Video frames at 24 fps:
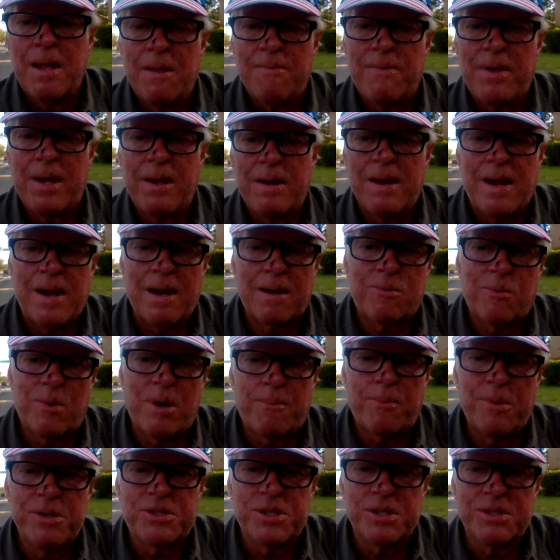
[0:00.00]
They act
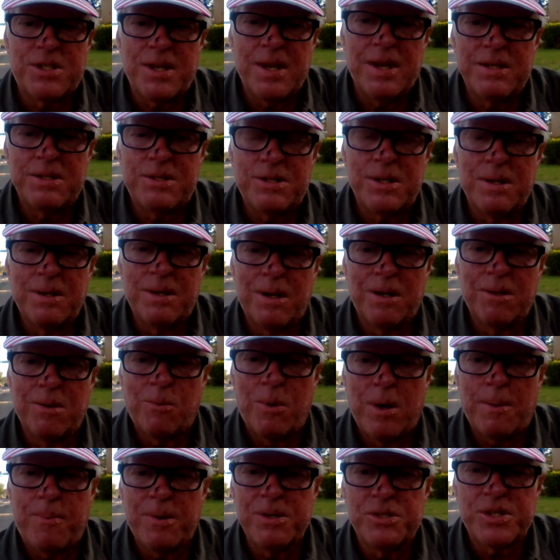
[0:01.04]
representative
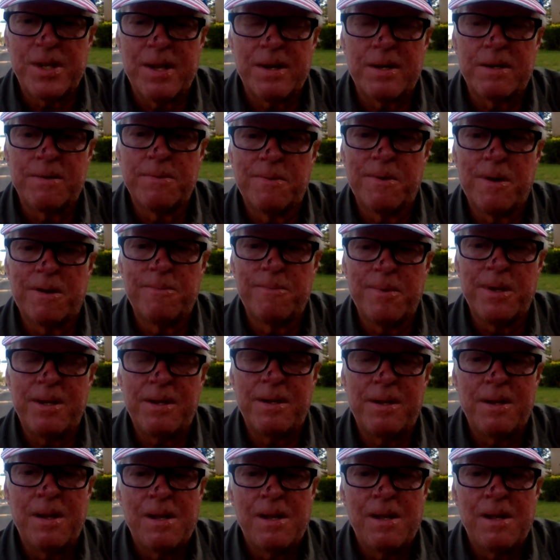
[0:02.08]
of me,